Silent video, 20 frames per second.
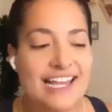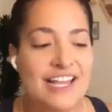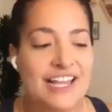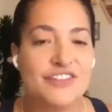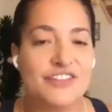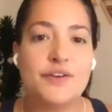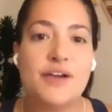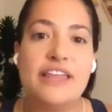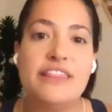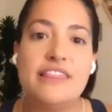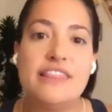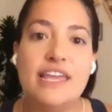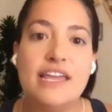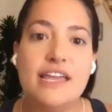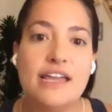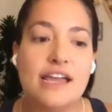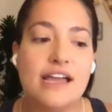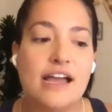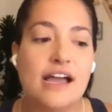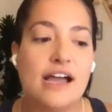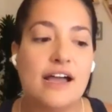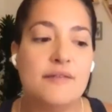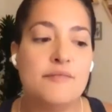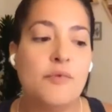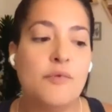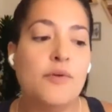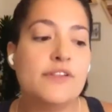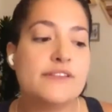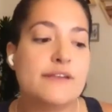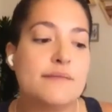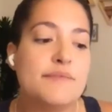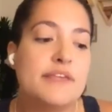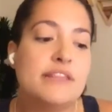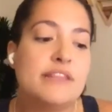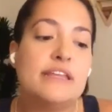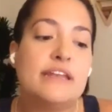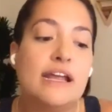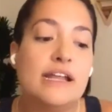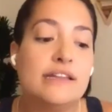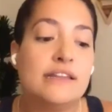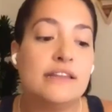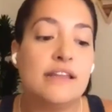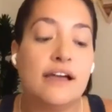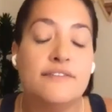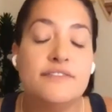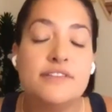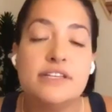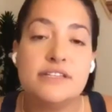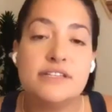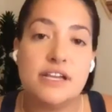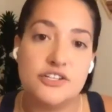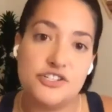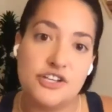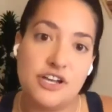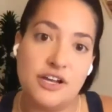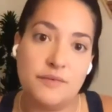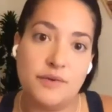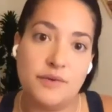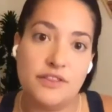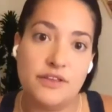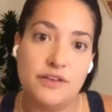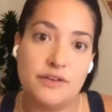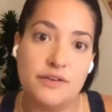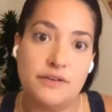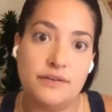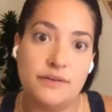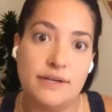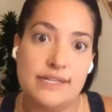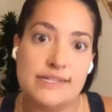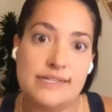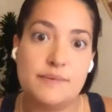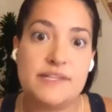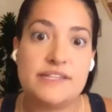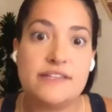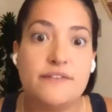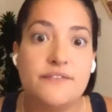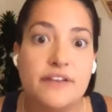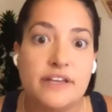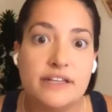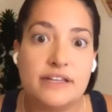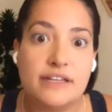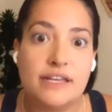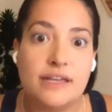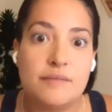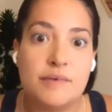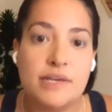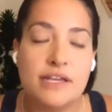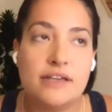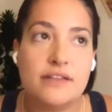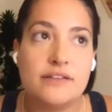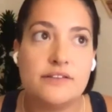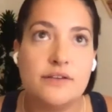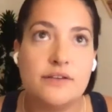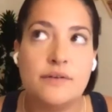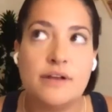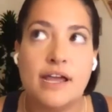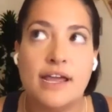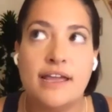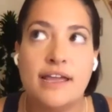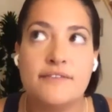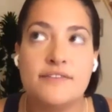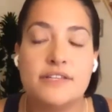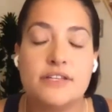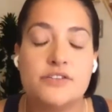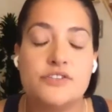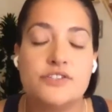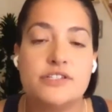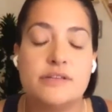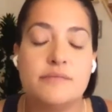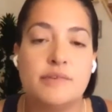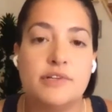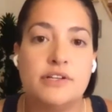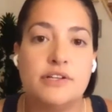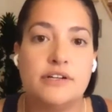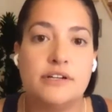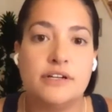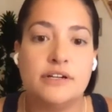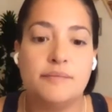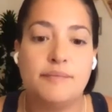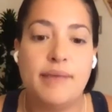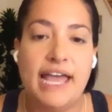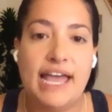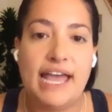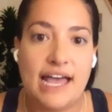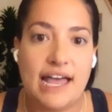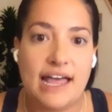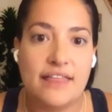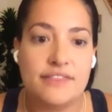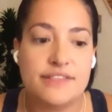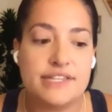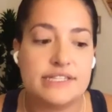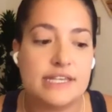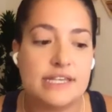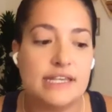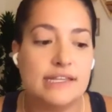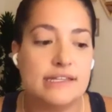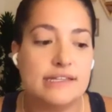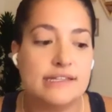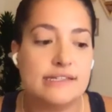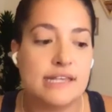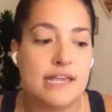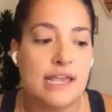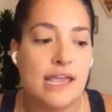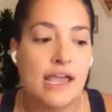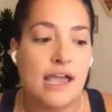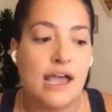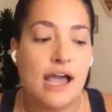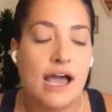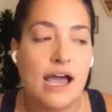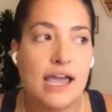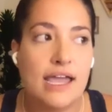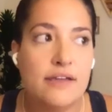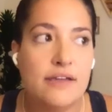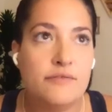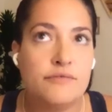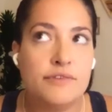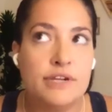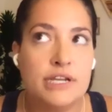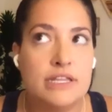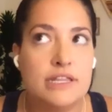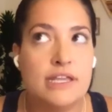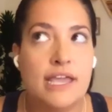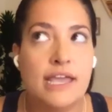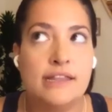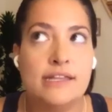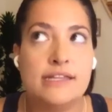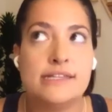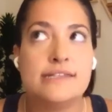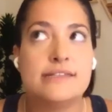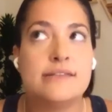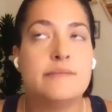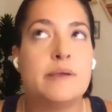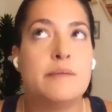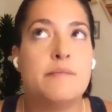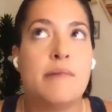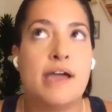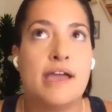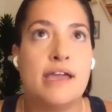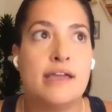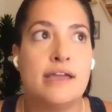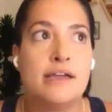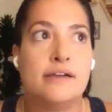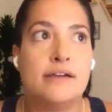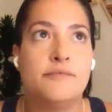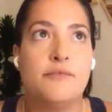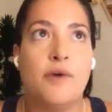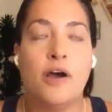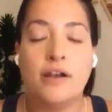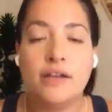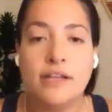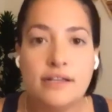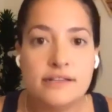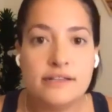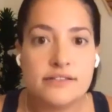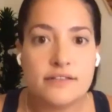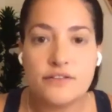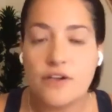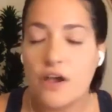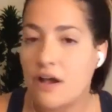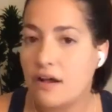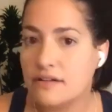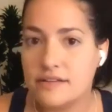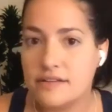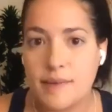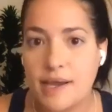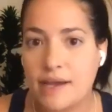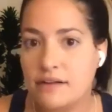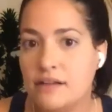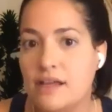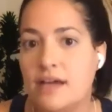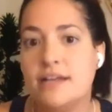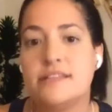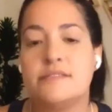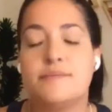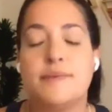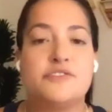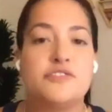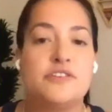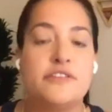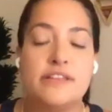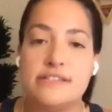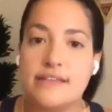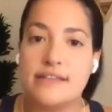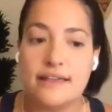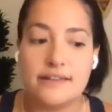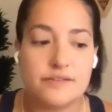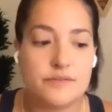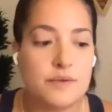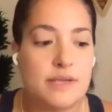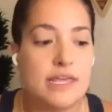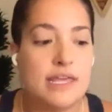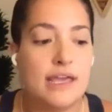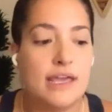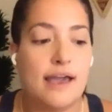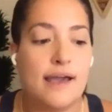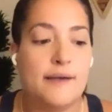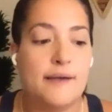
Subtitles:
So I think was something that I'd love to touch on with you specifically, because you and I have such similar paths, is I really, and this is something my audience talks about a lot, especially this last week,